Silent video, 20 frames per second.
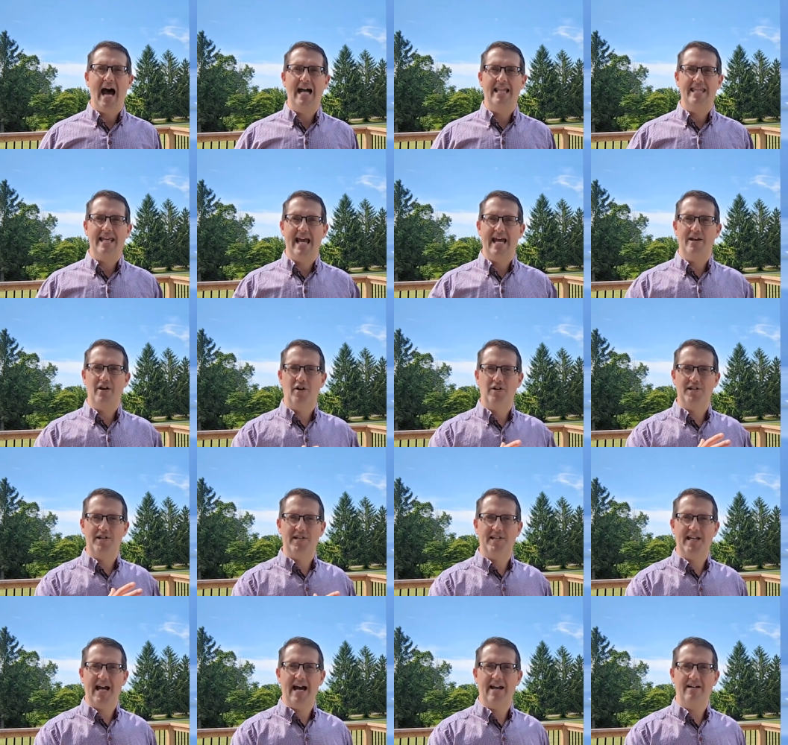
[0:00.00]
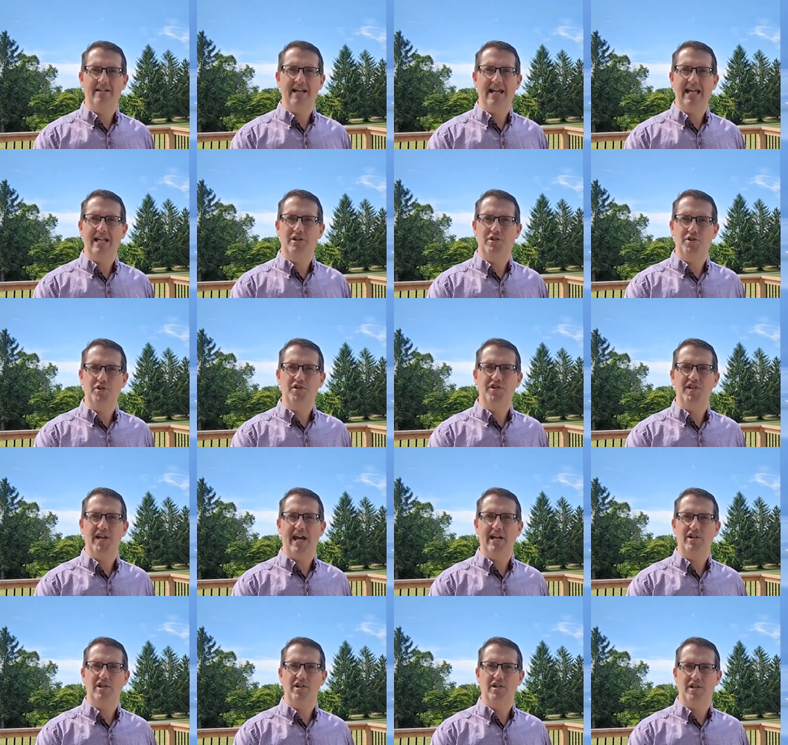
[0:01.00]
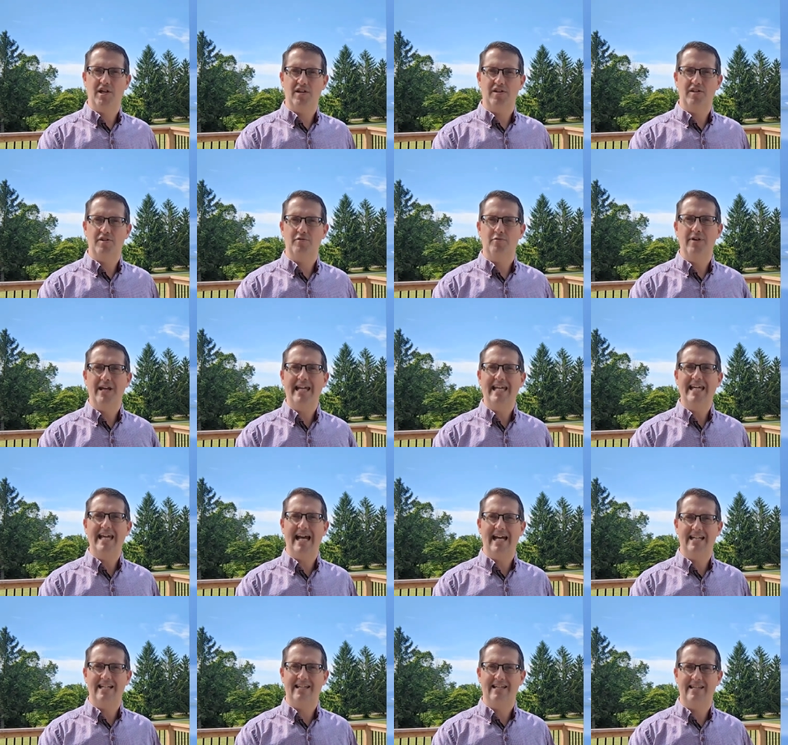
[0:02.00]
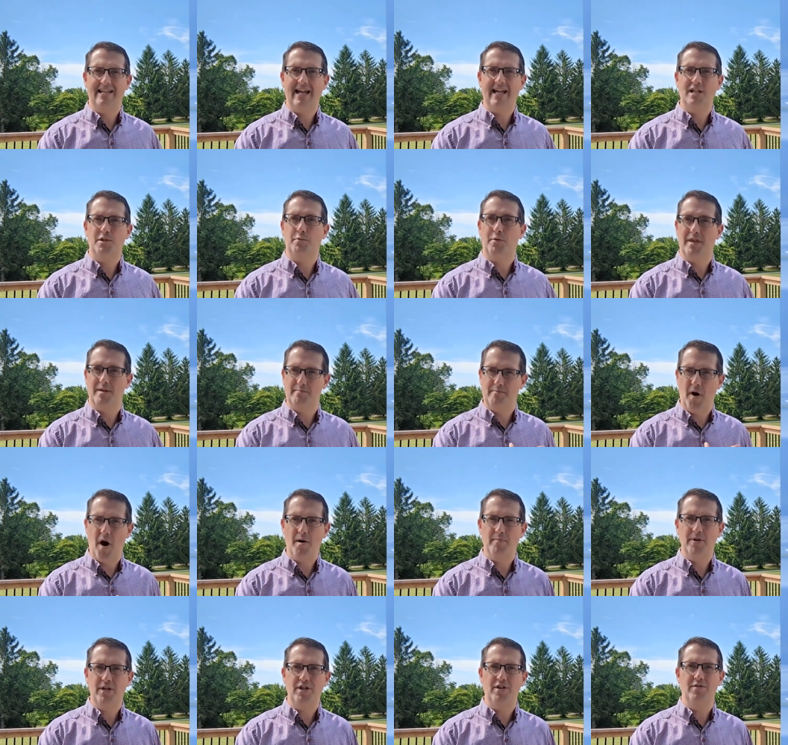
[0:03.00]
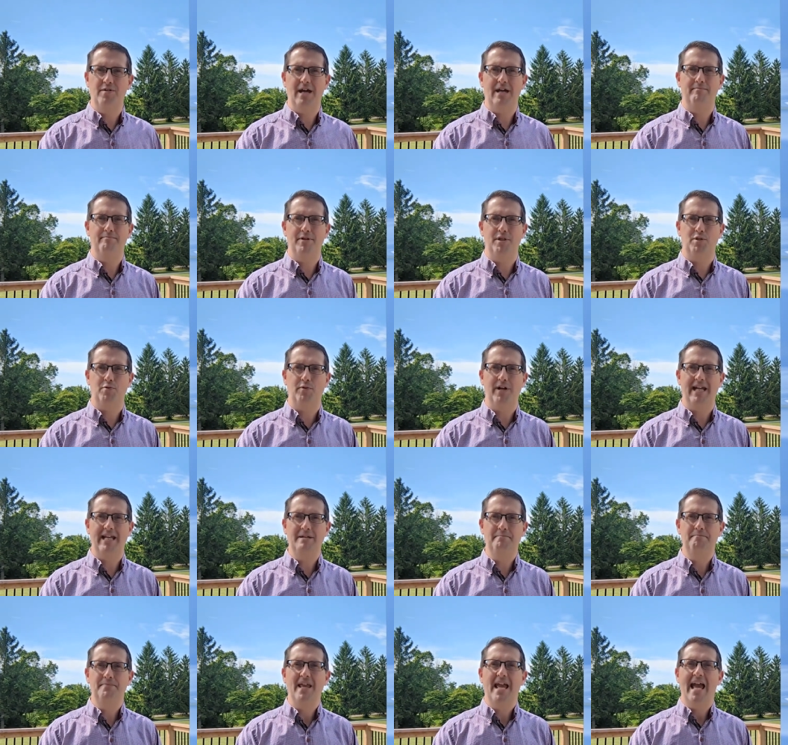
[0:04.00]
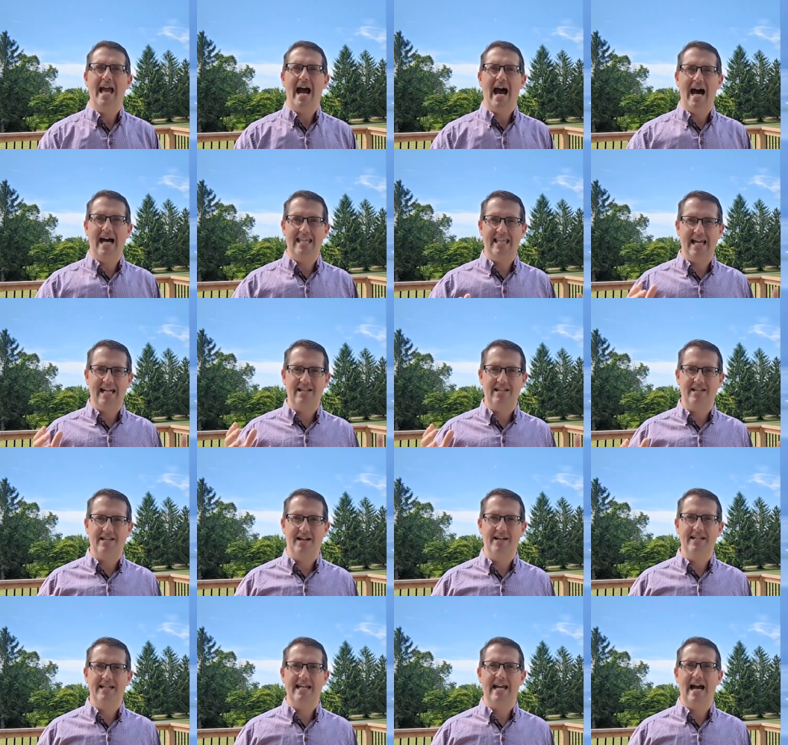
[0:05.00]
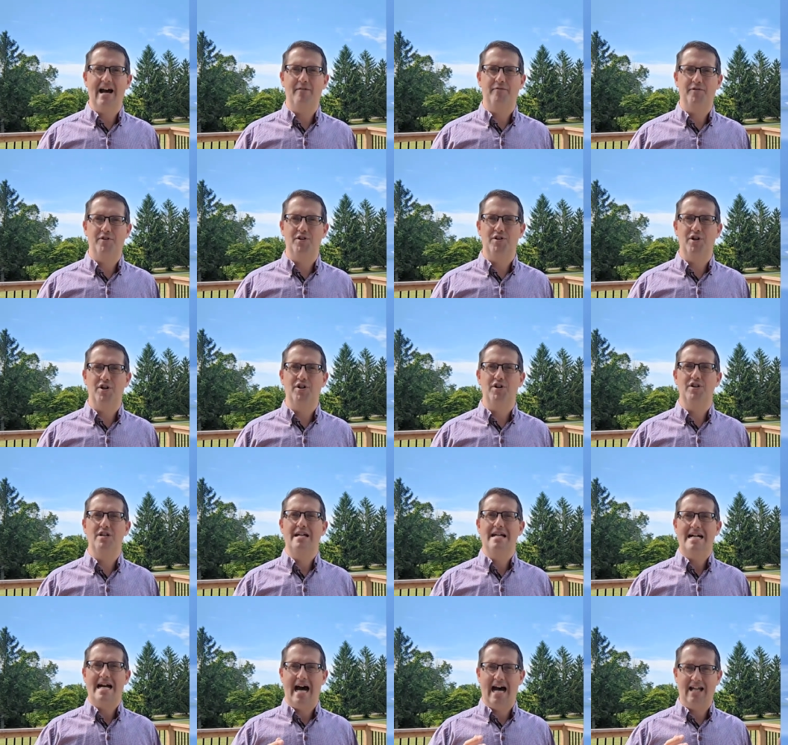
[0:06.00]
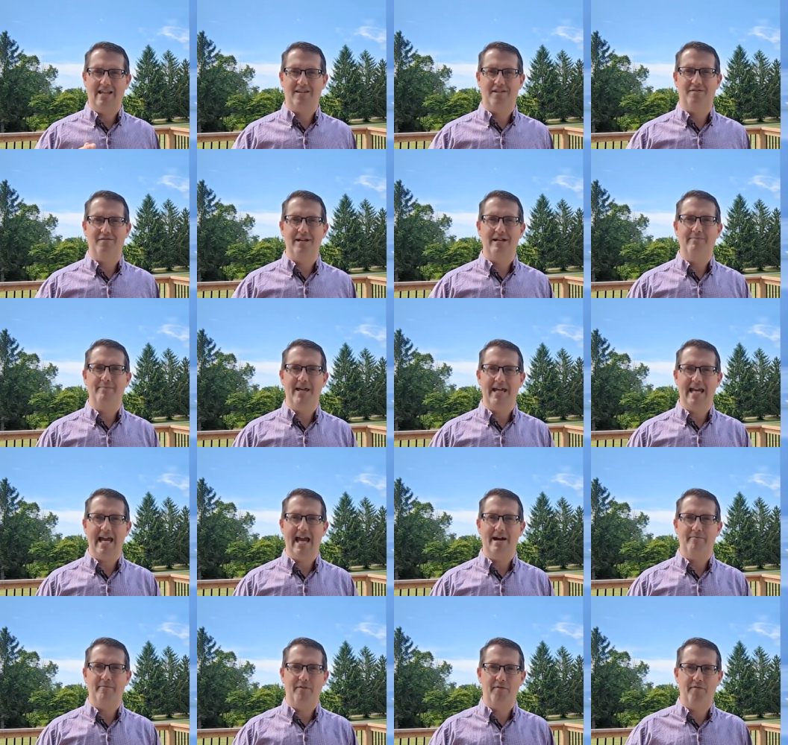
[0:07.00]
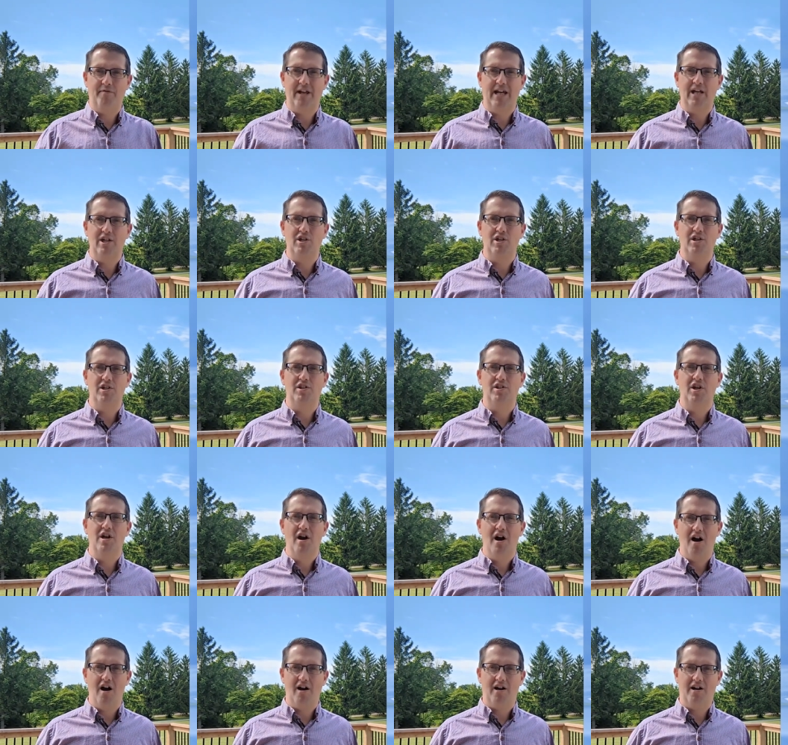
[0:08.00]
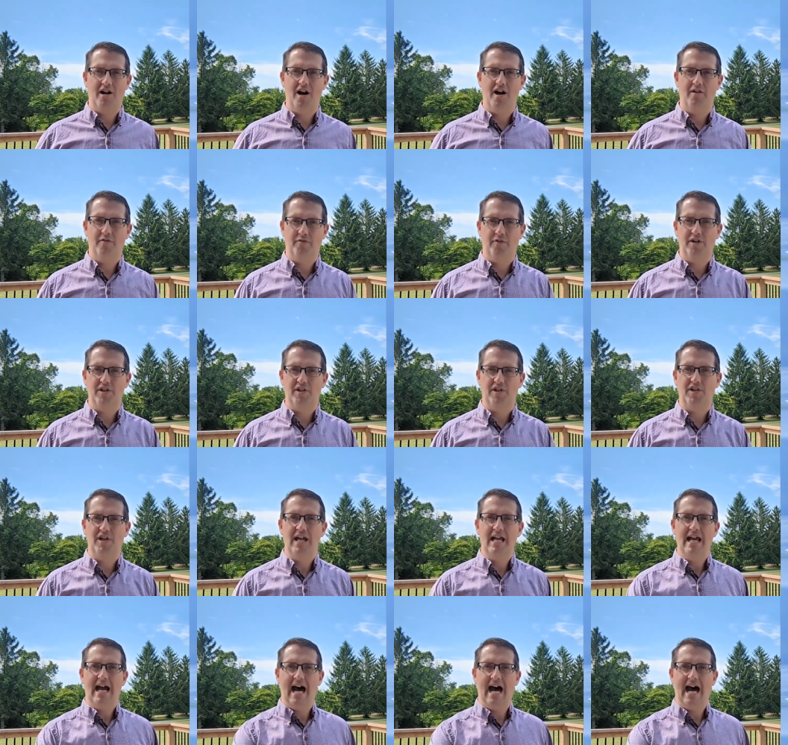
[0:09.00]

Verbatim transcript: And then on Saturday, two sessions at 3 and 6 with a barbecue in between. And then Sunday afternoon at 3 p.m. finishes our conference.